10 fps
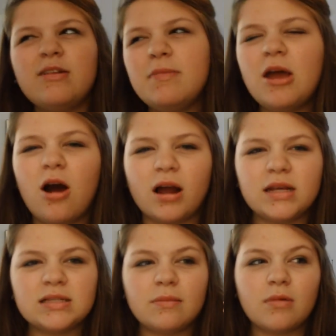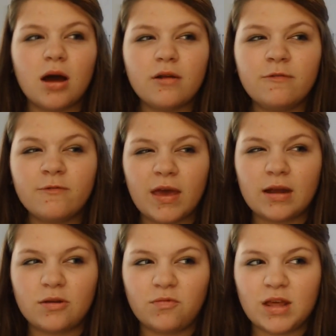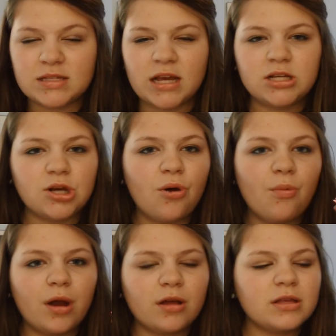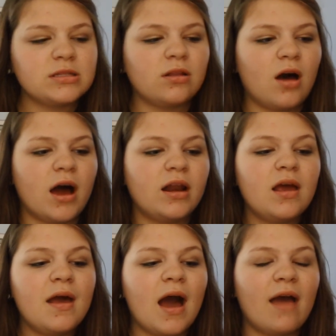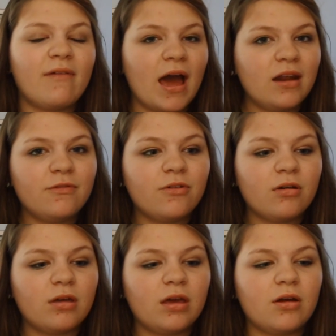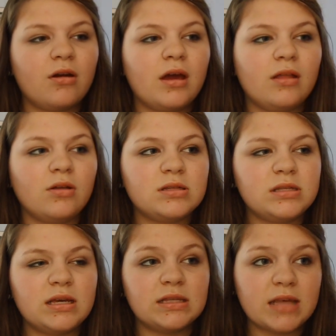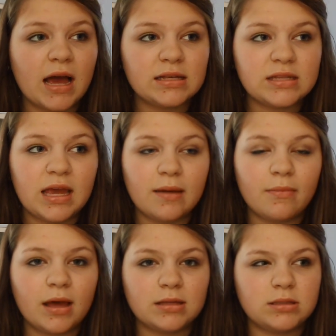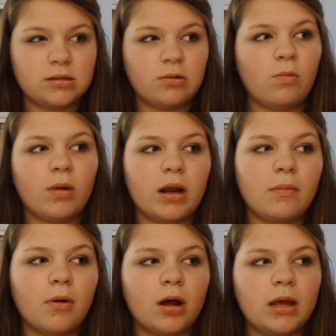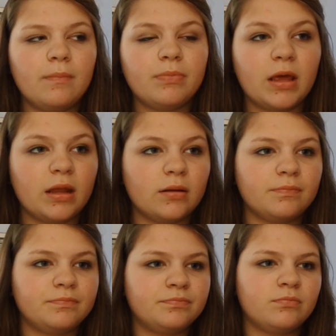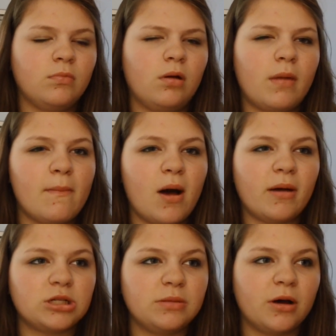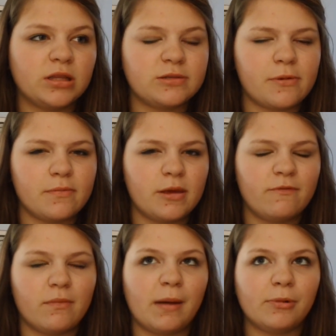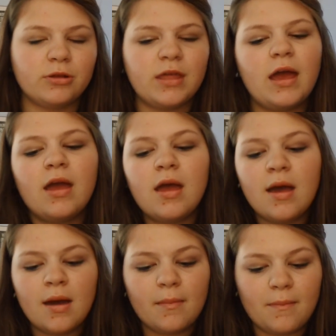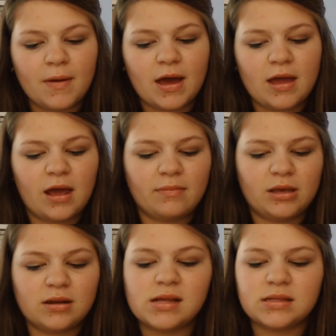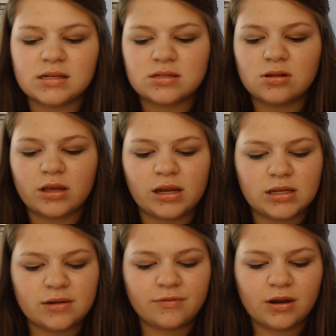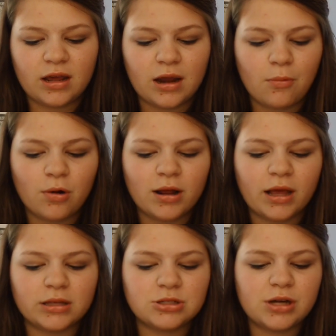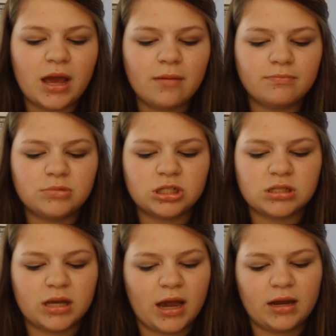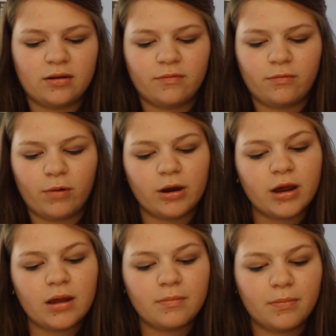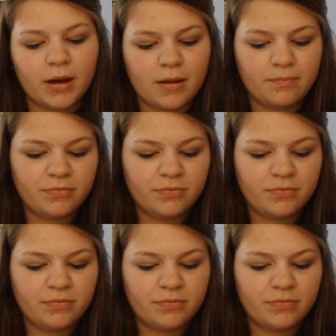to be honest, I'm not a fan of this. I don't wear this a lot. I've had it for a year. It looks the exact same as when I bought it. And, well, my mom actually bought this for me for my birthday. But, I mean, it doesn't look any different. And I wore it yesterday just to kind of wear it. But,